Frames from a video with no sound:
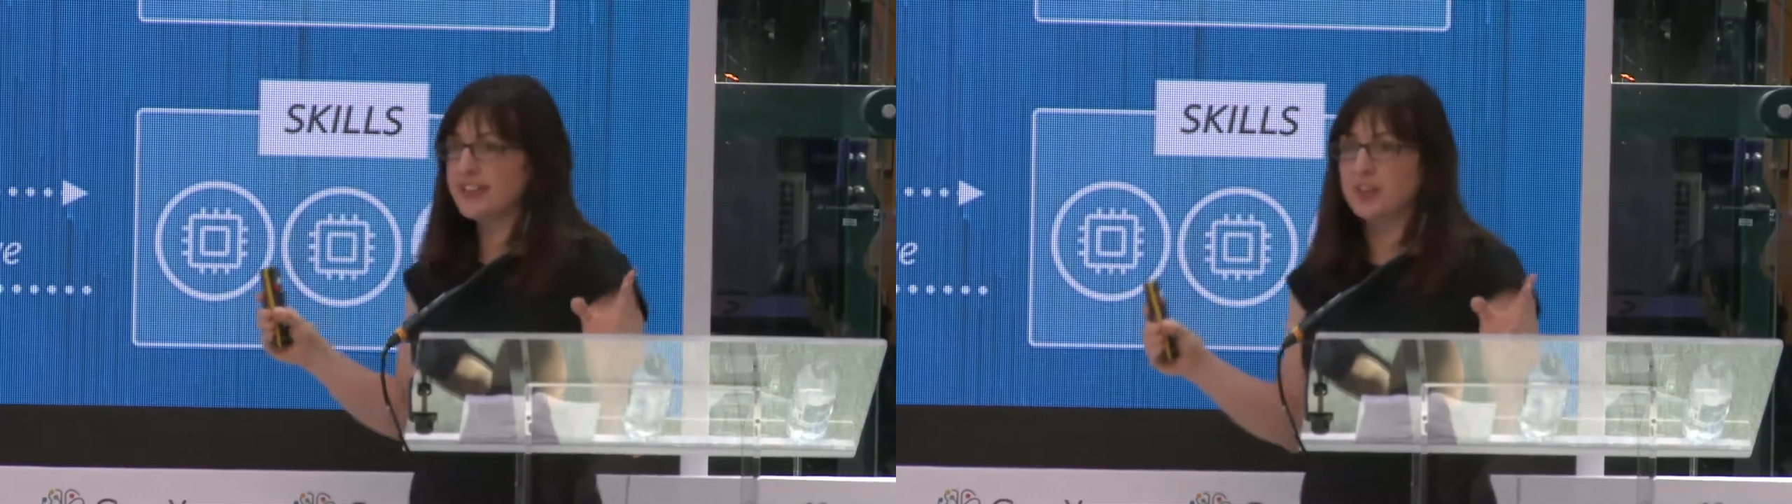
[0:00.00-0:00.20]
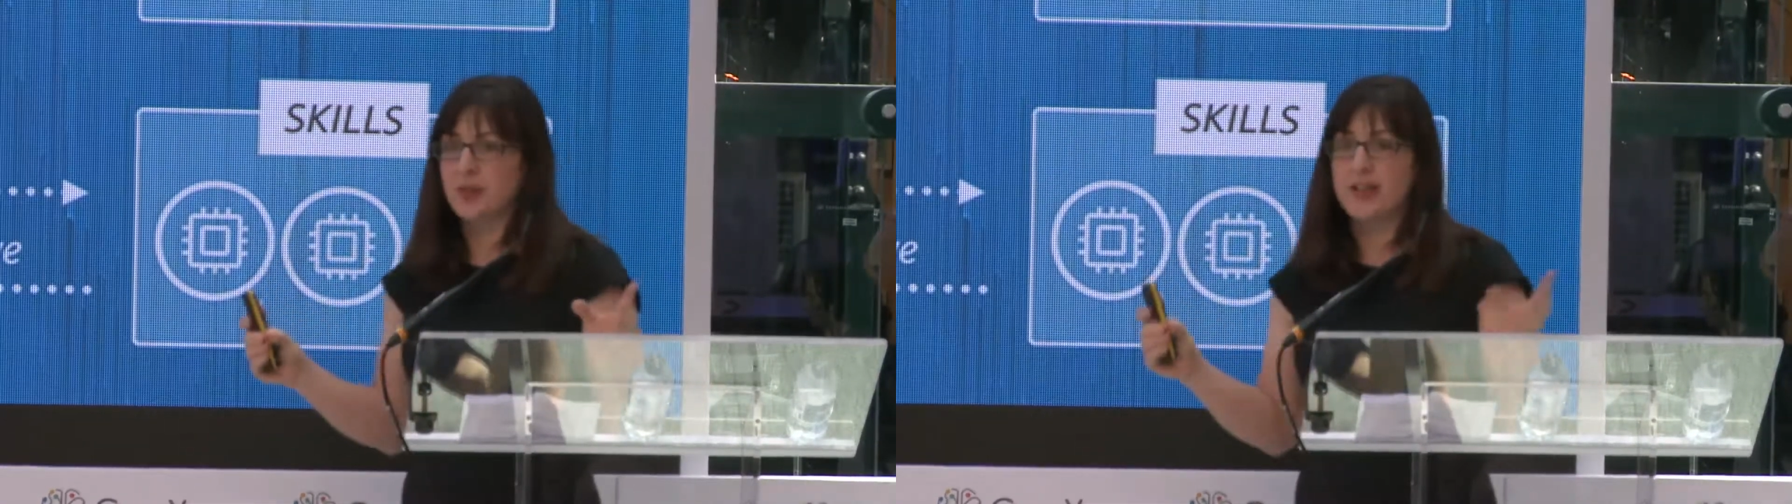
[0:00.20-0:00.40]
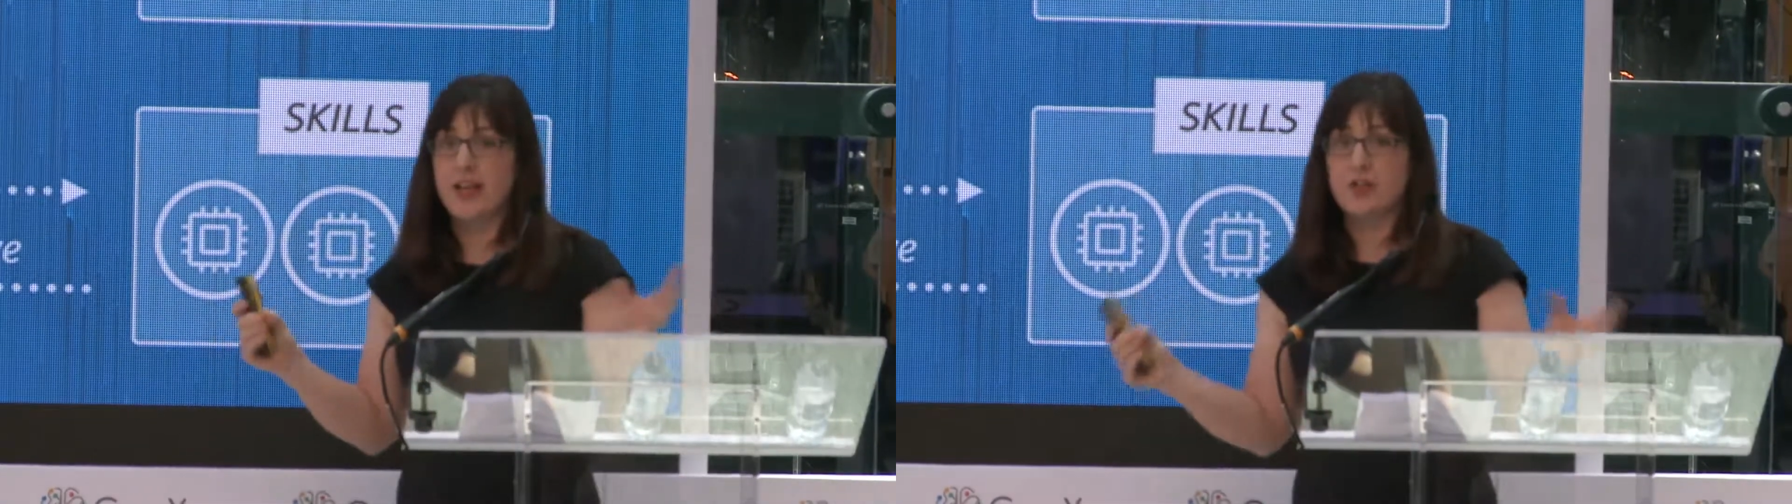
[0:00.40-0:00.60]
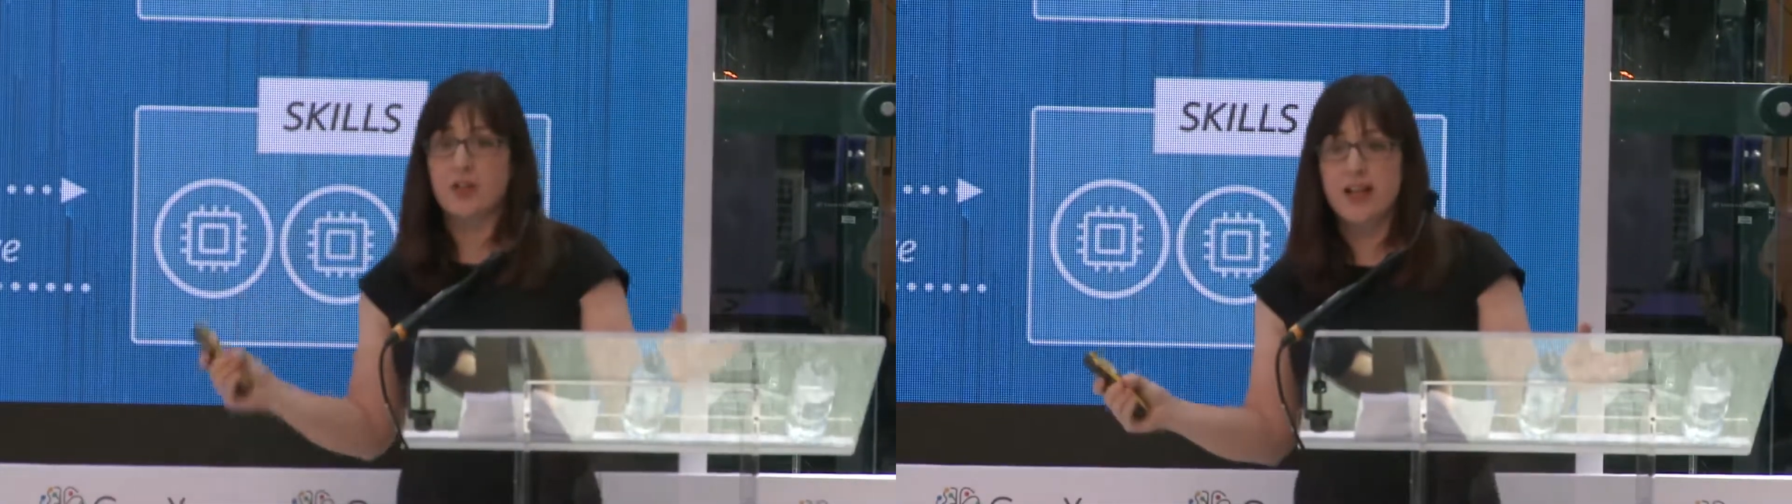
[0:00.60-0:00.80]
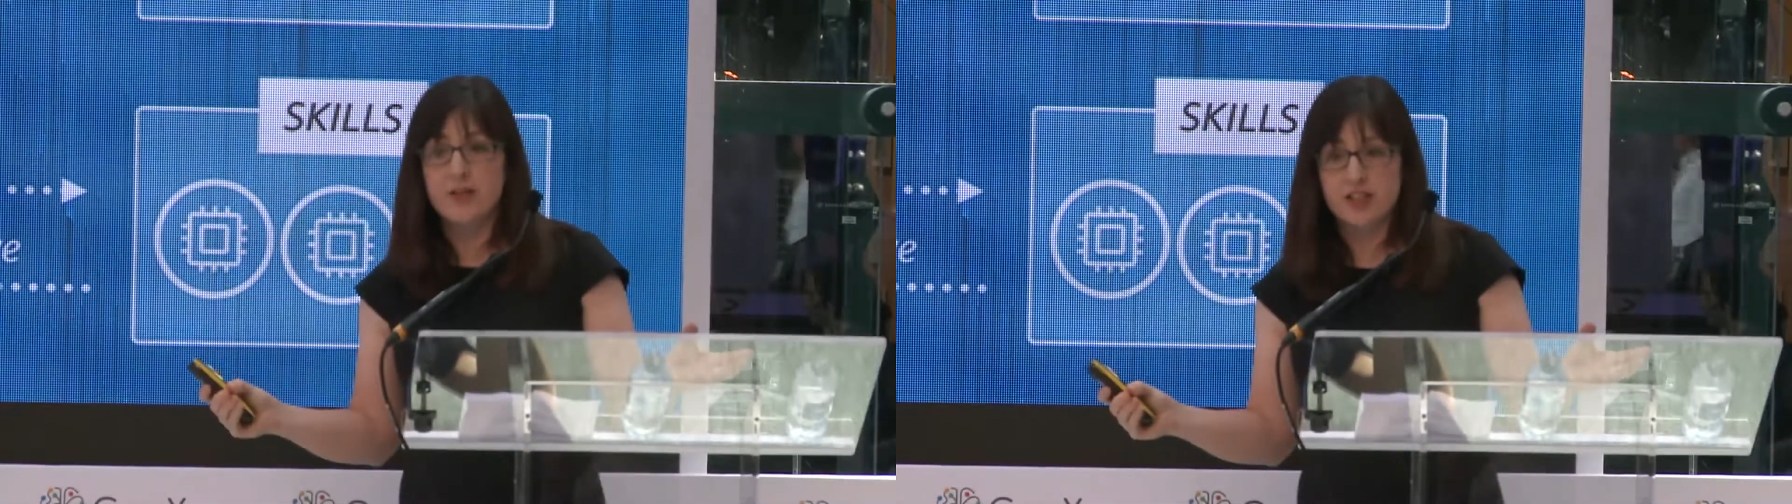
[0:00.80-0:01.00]
to run natural
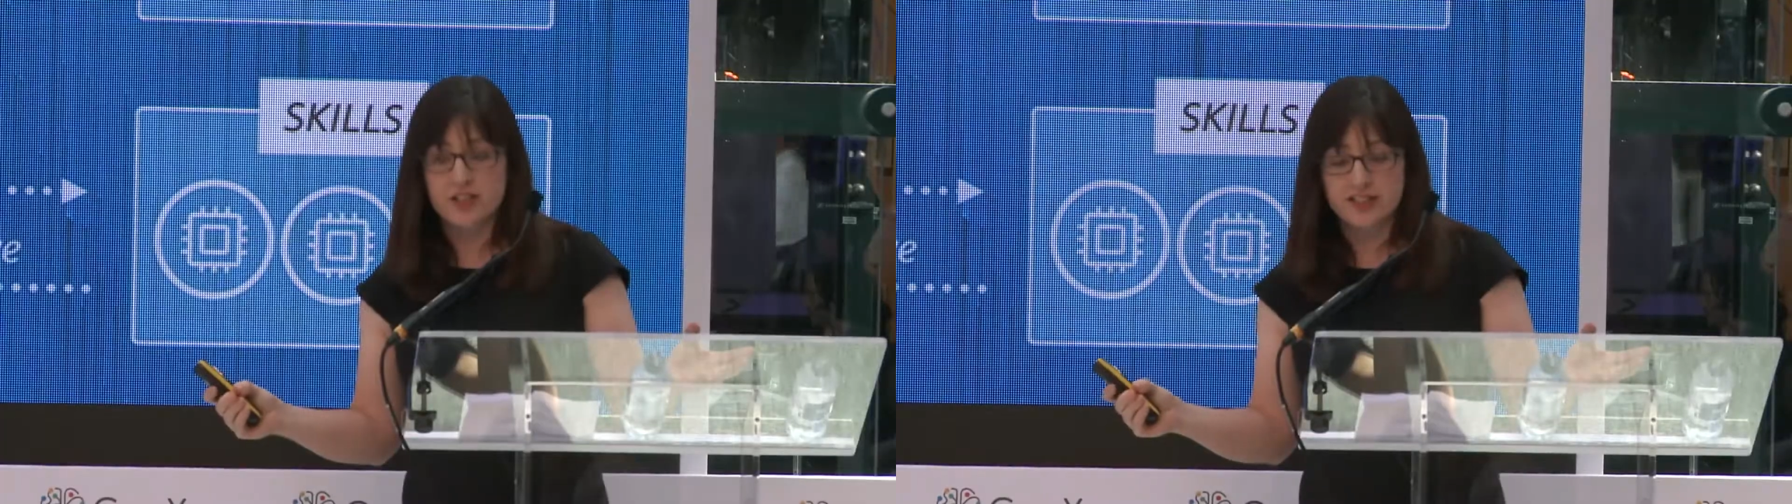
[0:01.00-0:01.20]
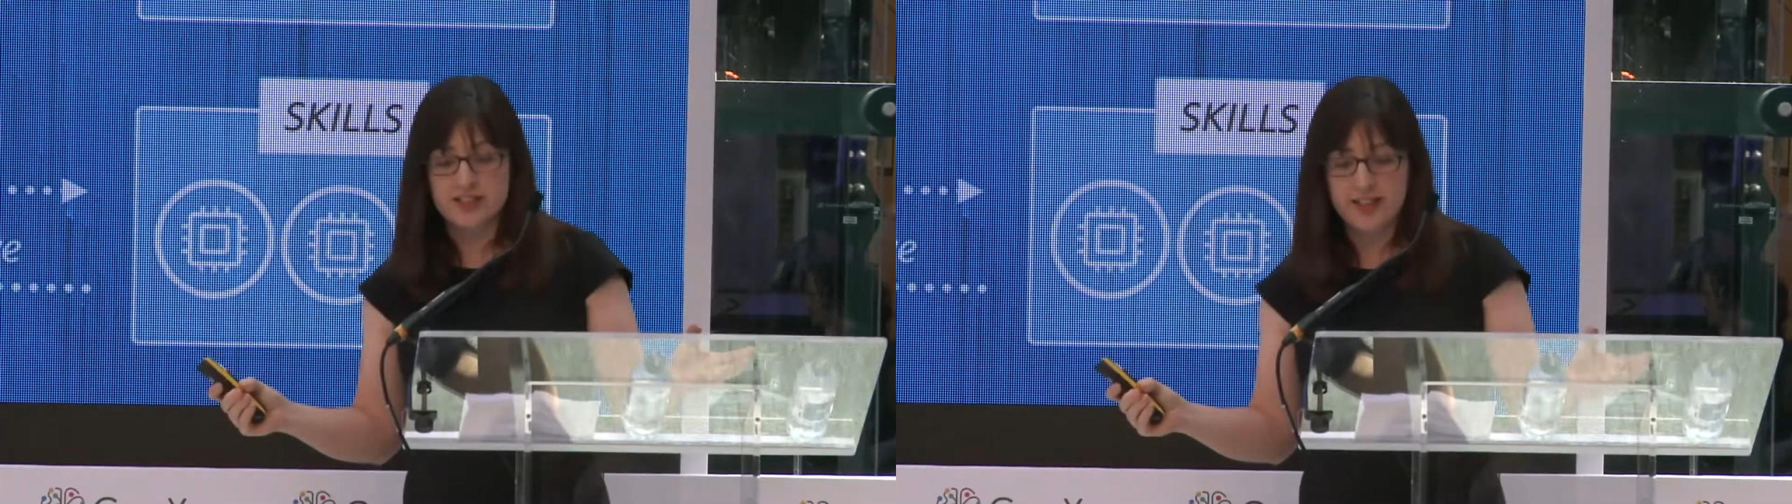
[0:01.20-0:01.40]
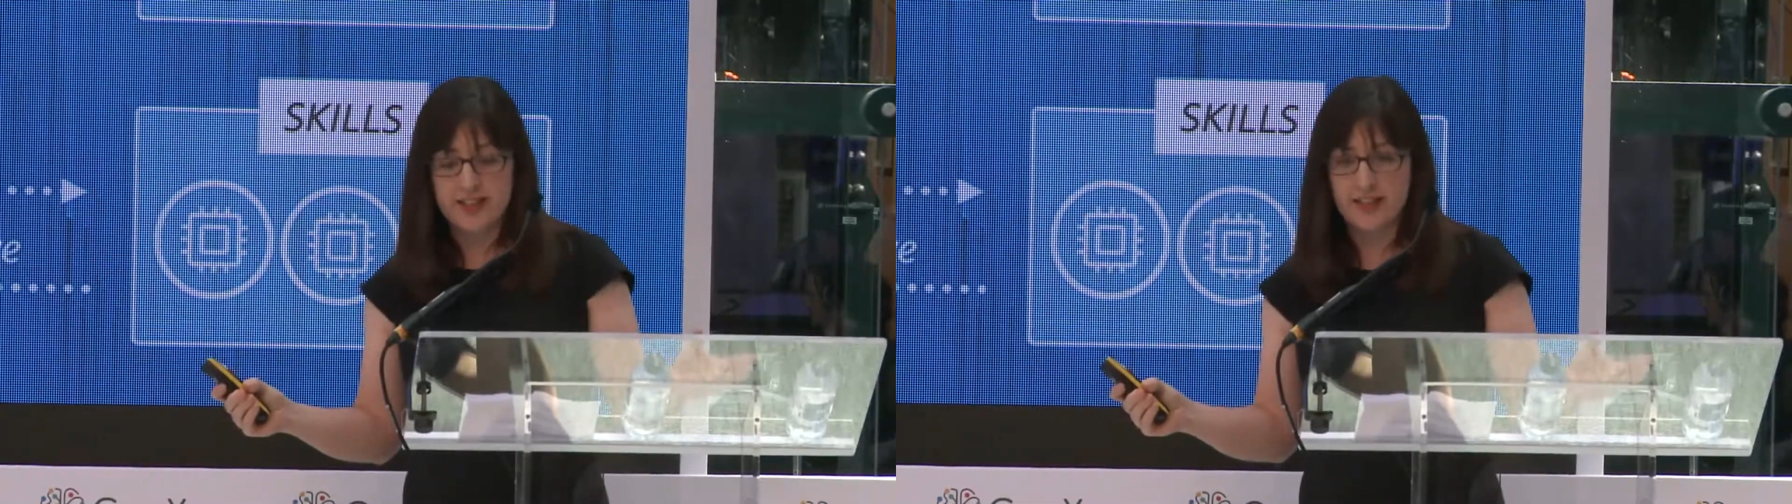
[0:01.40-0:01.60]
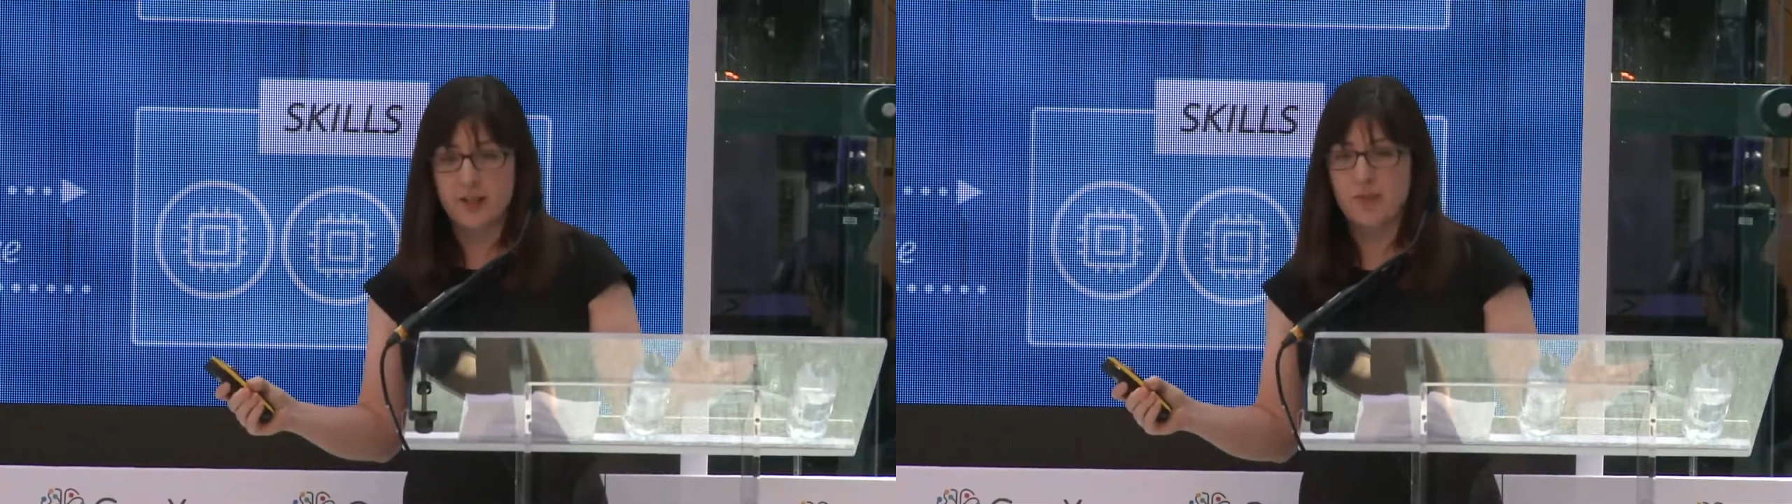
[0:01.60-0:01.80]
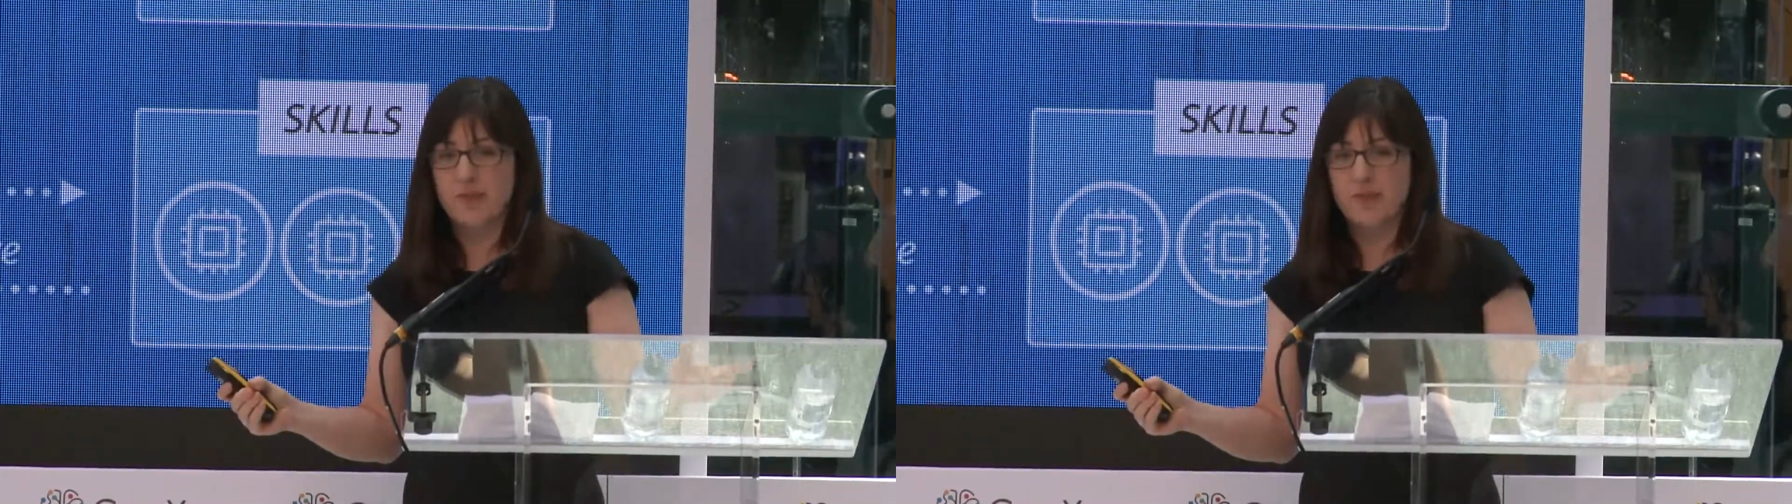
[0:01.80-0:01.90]
language understanding.